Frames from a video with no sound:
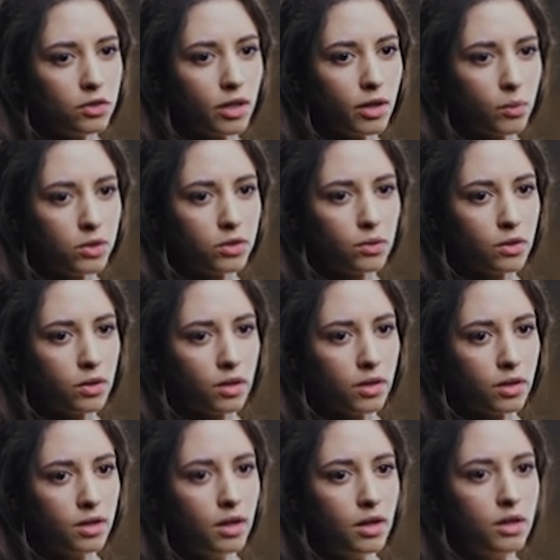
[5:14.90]
you that when you're
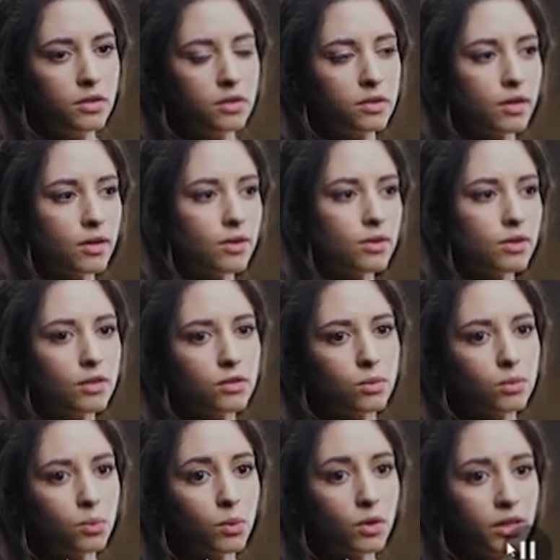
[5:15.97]
nine. So this
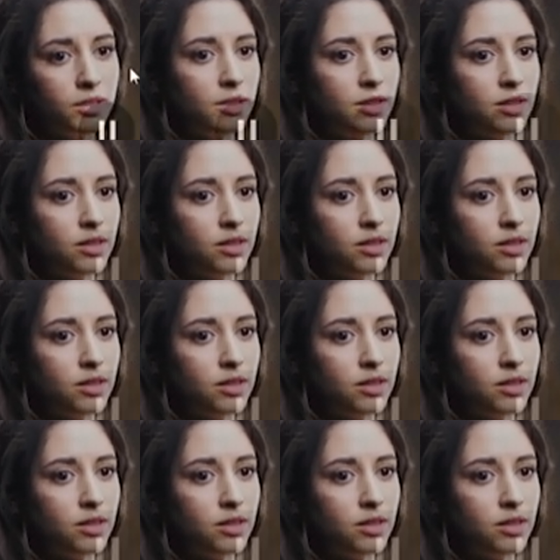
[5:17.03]
was what I.